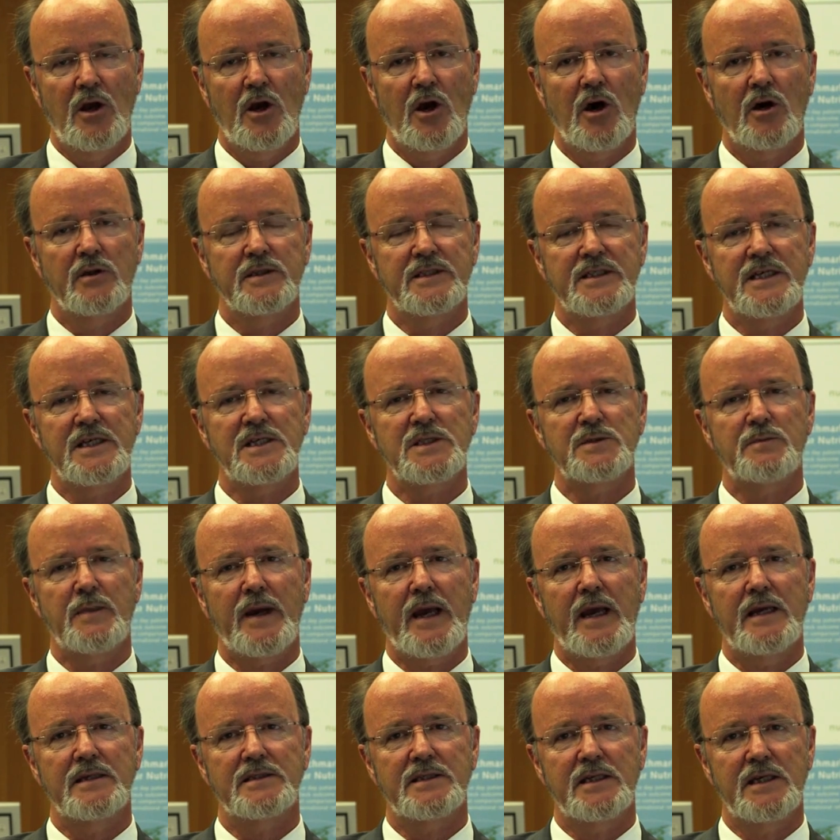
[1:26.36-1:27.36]
On this
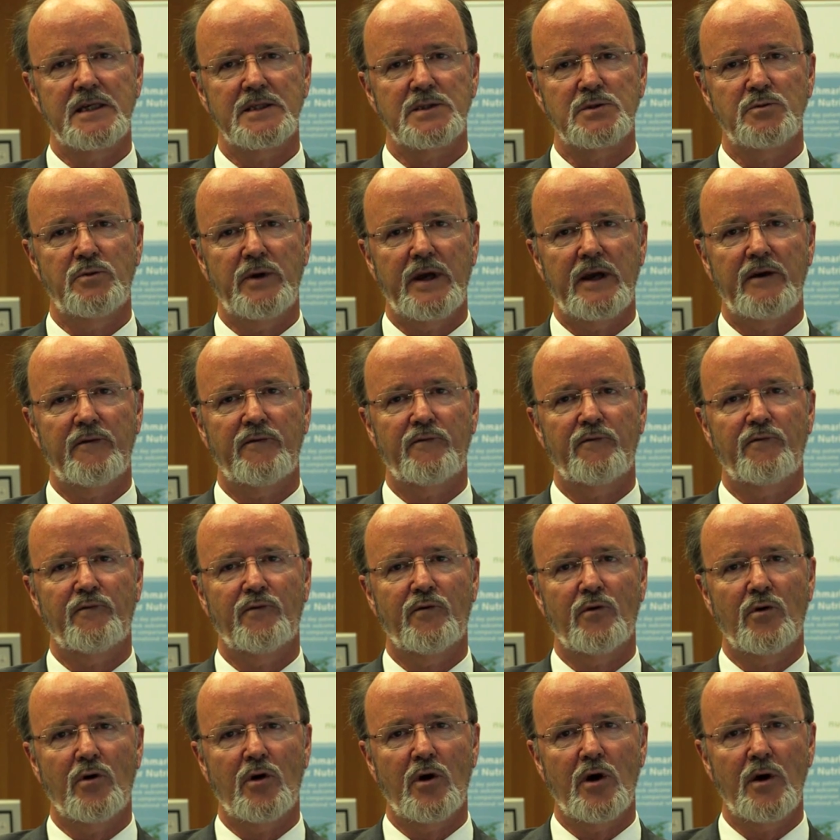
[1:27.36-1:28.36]
basis, we have
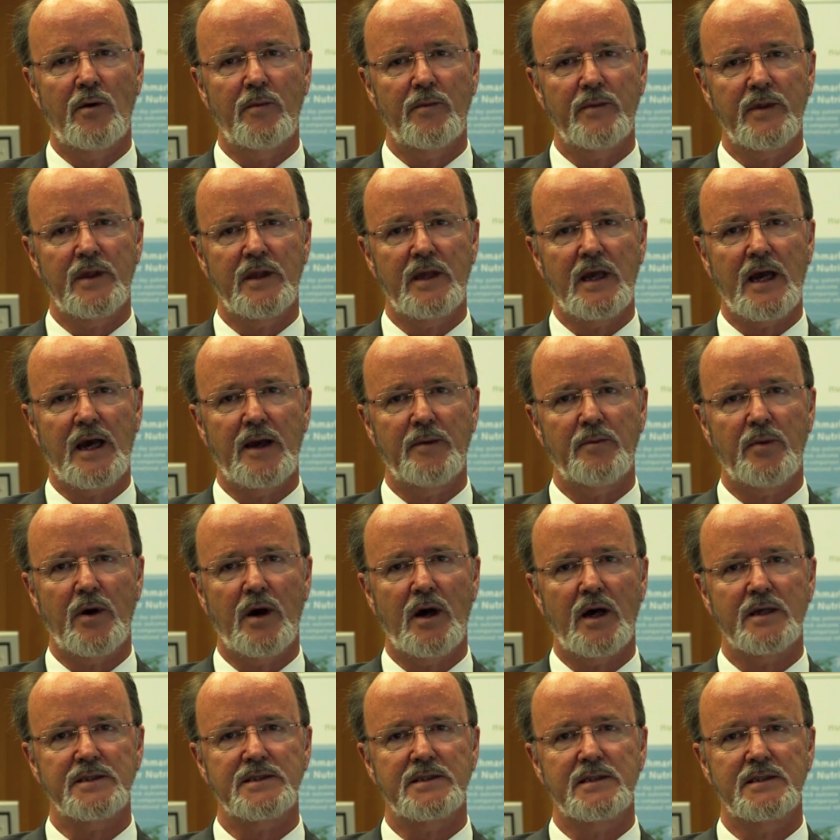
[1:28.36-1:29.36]
formed the
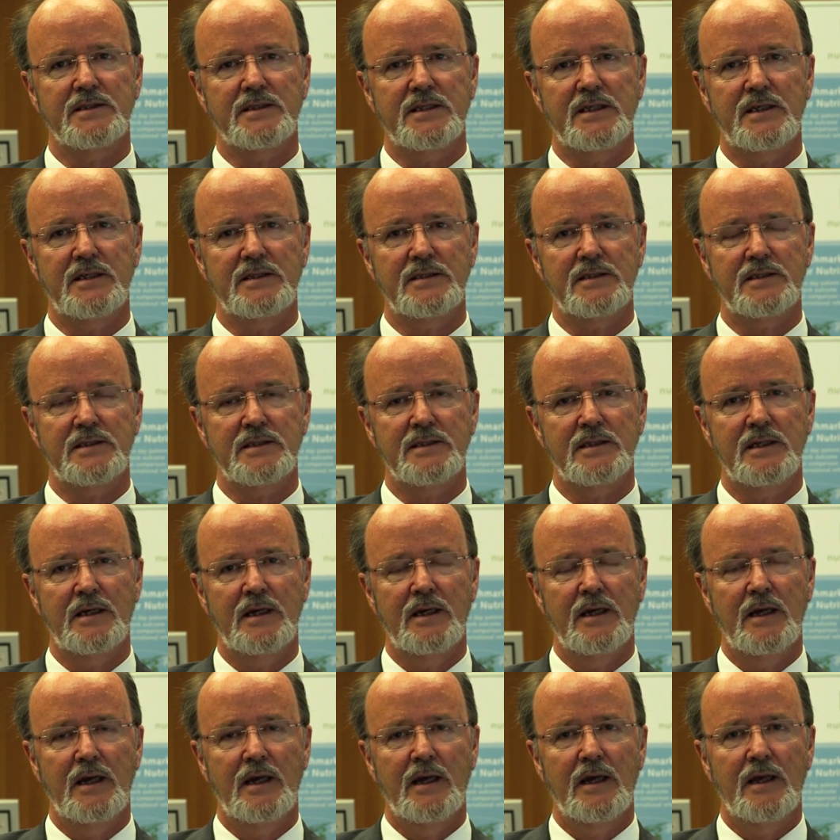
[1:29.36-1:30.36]
hypothesis
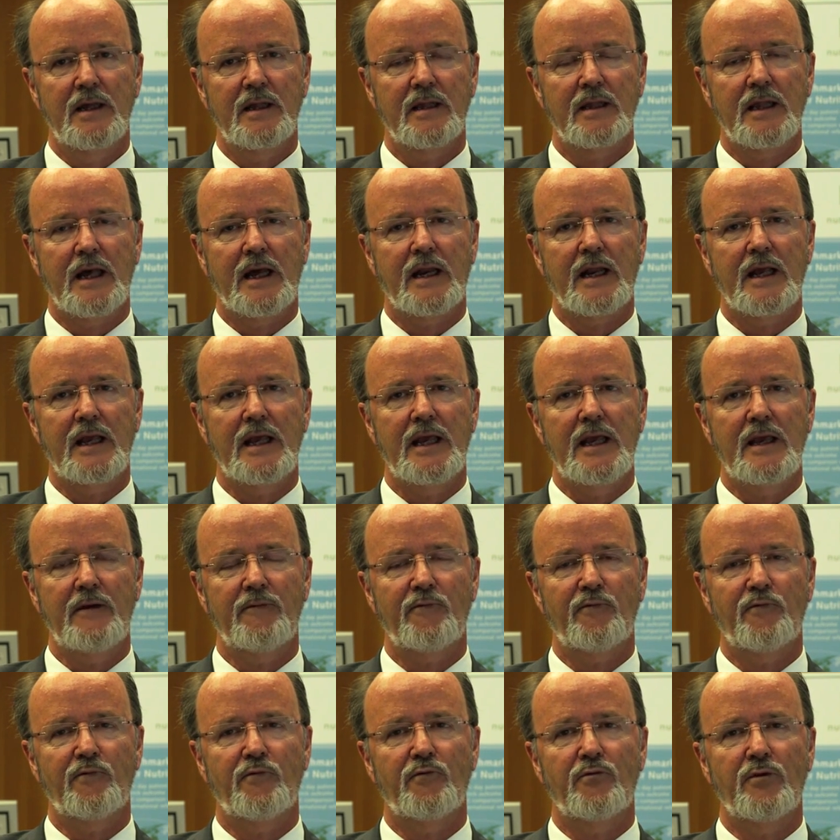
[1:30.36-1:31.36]
that
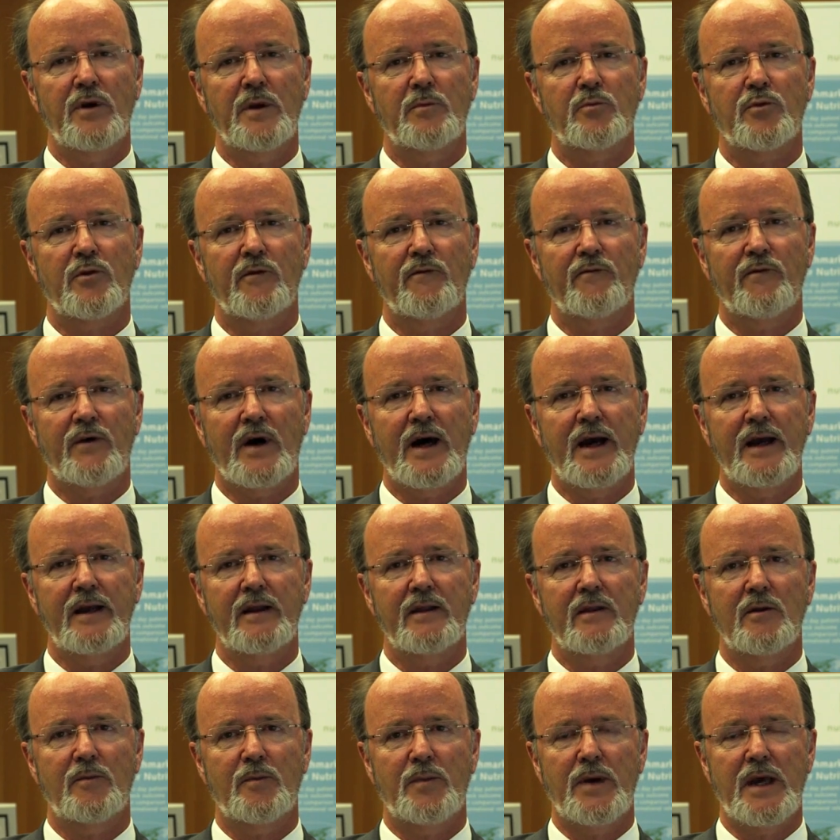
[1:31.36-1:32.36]
if we
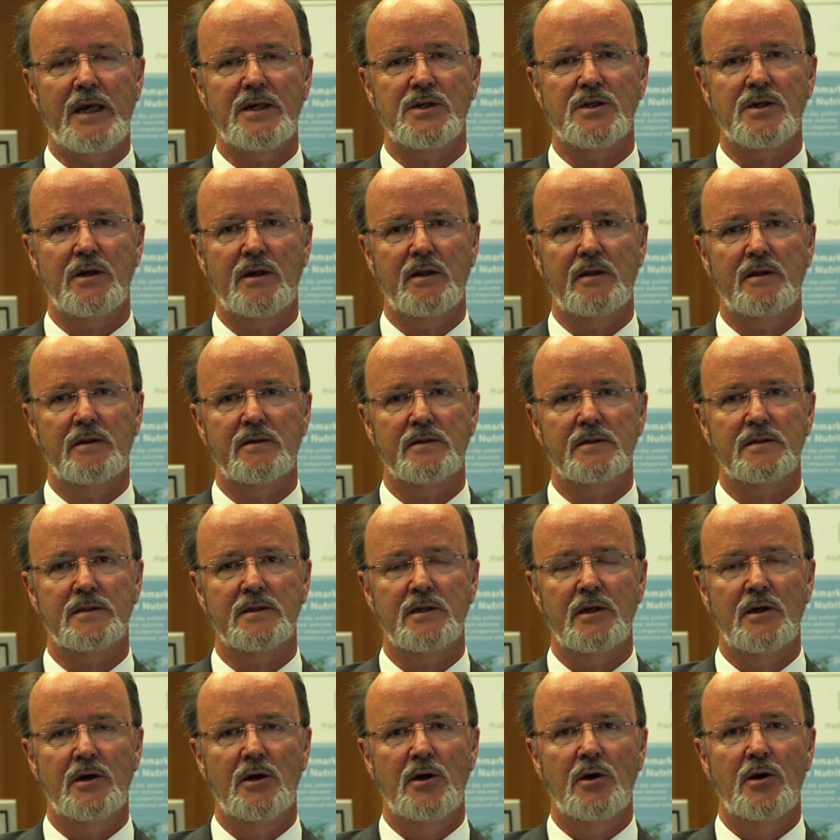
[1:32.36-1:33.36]
provide the patients
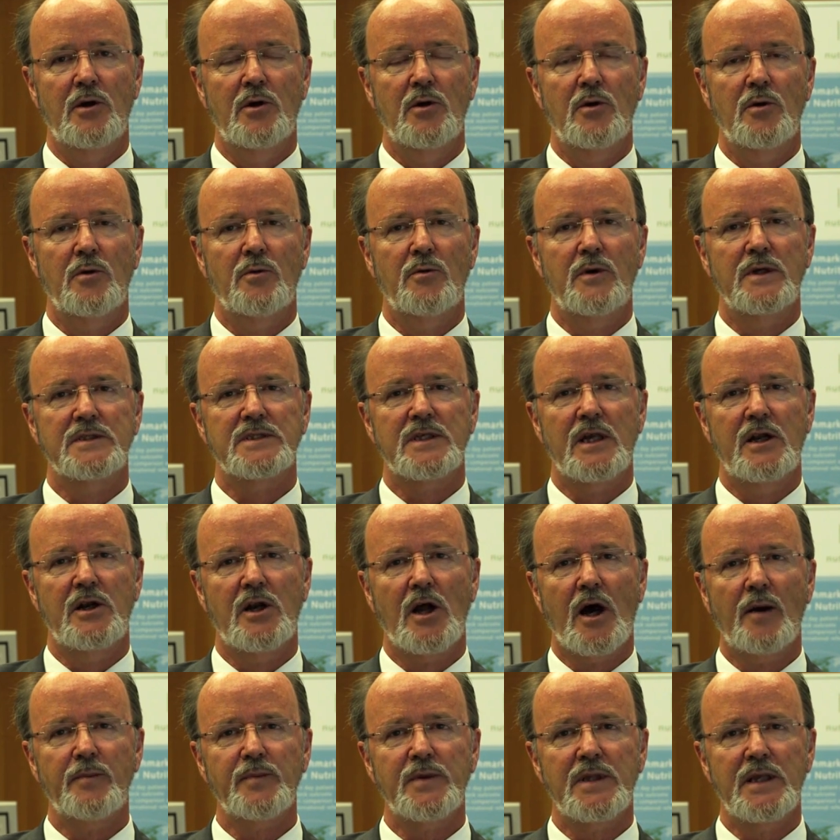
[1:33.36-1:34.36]
with an
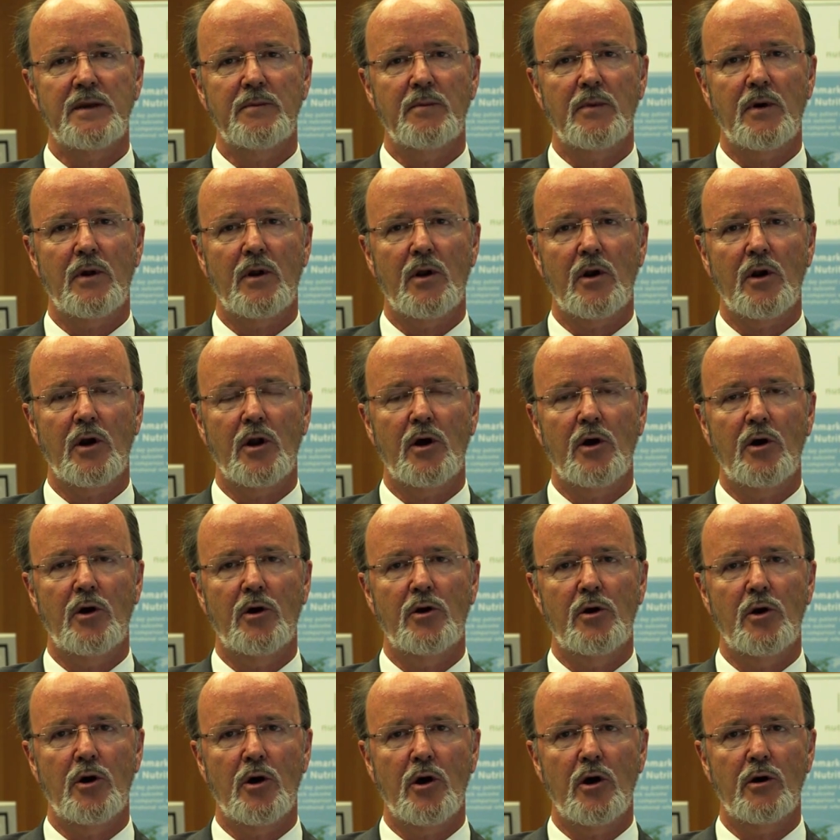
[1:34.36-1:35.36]
optimal
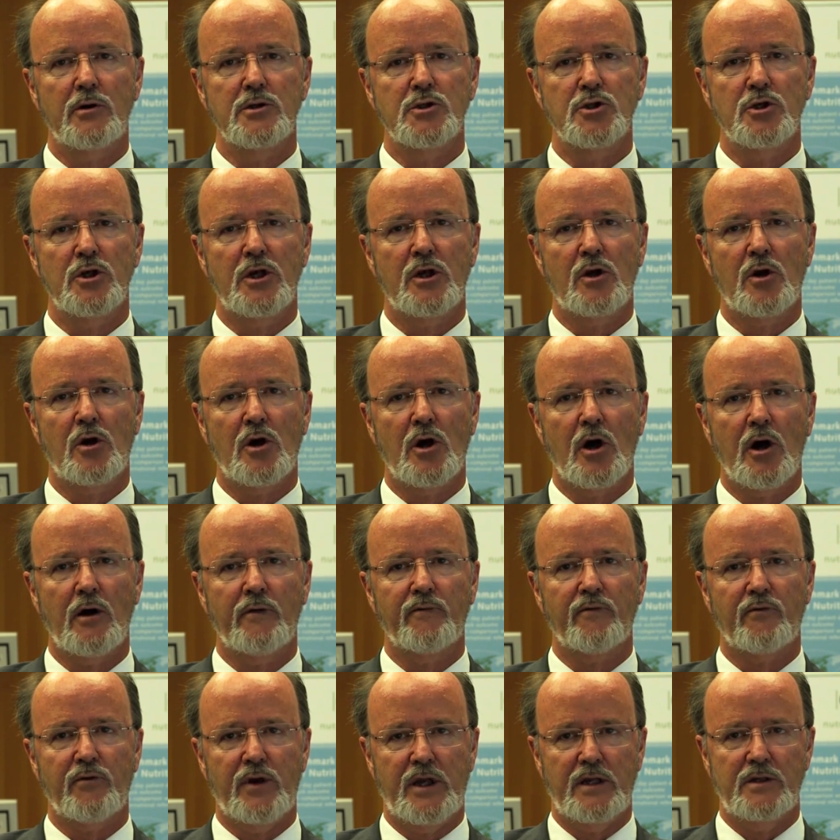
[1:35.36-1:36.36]
energy
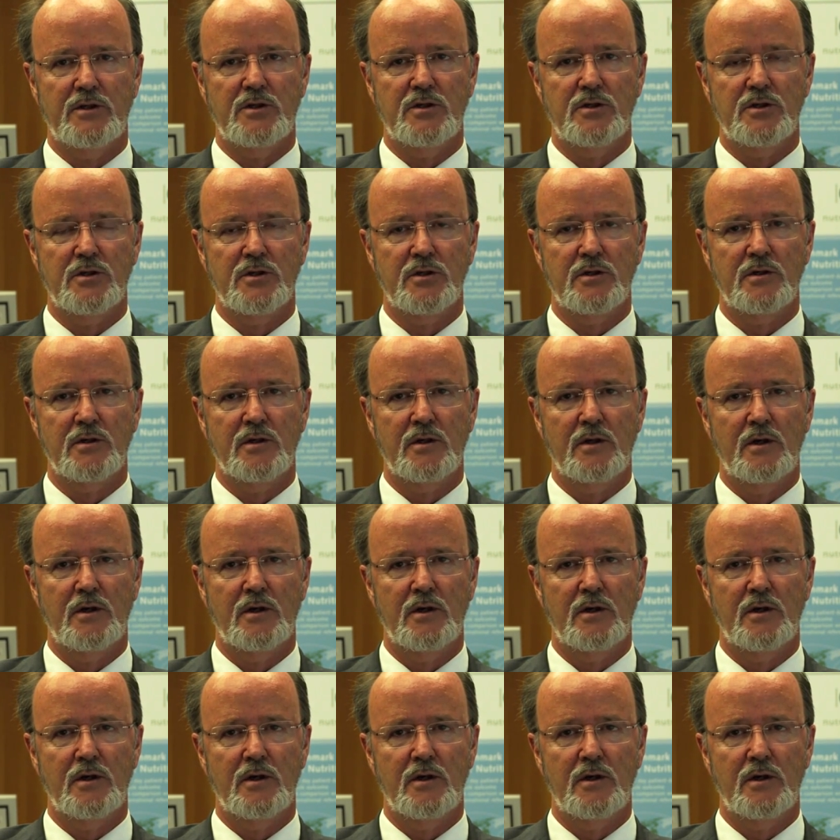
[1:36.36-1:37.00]
coverage,